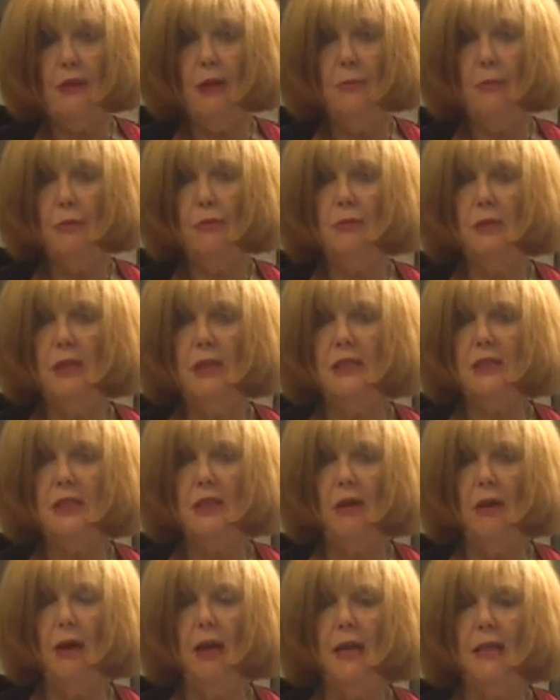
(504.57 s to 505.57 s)
doubled in
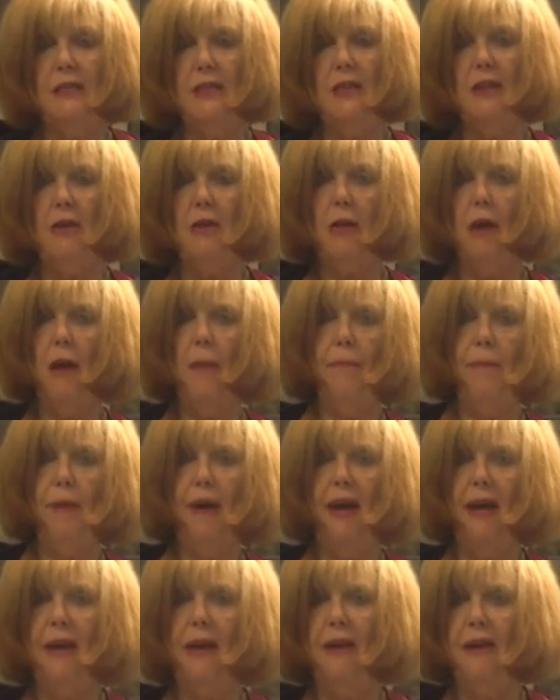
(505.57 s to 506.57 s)
size, and I'll come
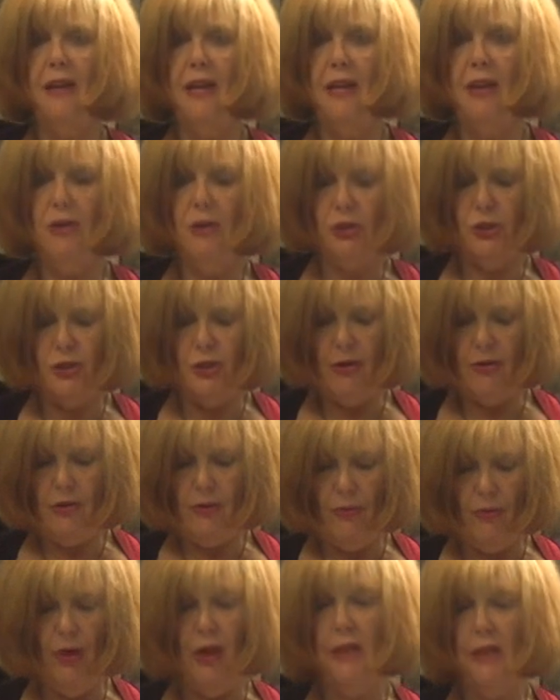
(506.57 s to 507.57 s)
back and then I'll show you
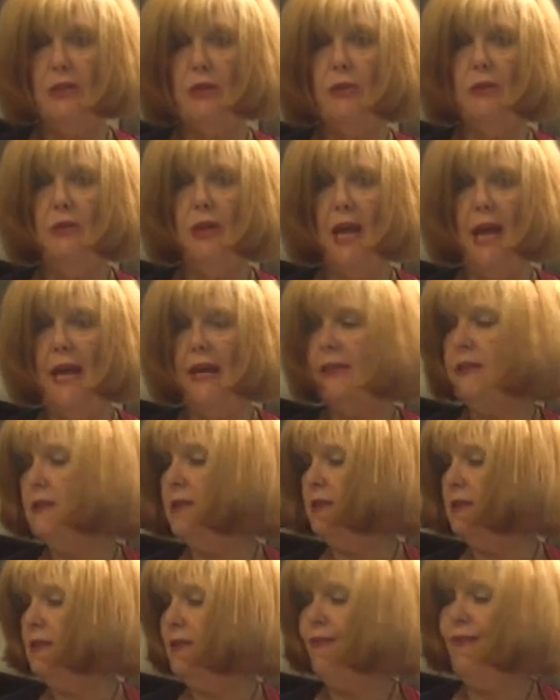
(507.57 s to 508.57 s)
what I do
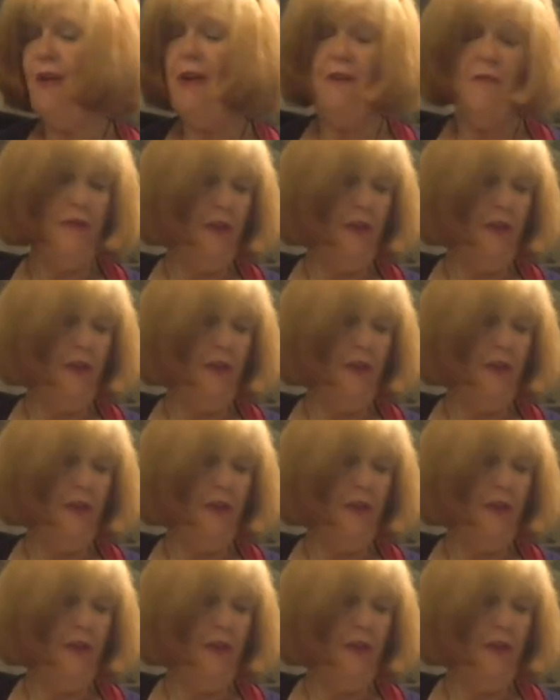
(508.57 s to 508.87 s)
next. It's very,